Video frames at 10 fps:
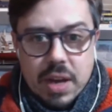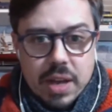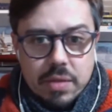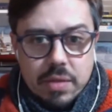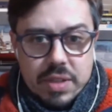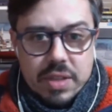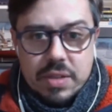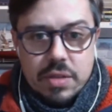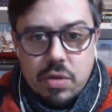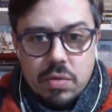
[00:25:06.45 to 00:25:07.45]
like they were 6
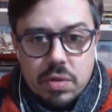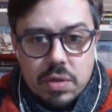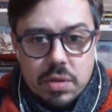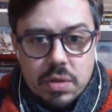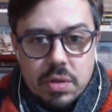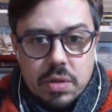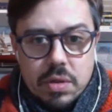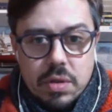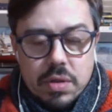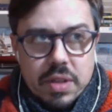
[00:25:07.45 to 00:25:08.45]
years old,
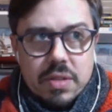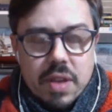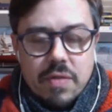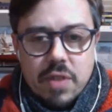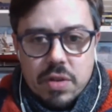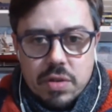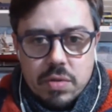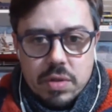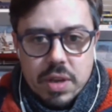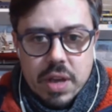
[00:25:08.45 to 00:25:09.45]
6 or 7 years old.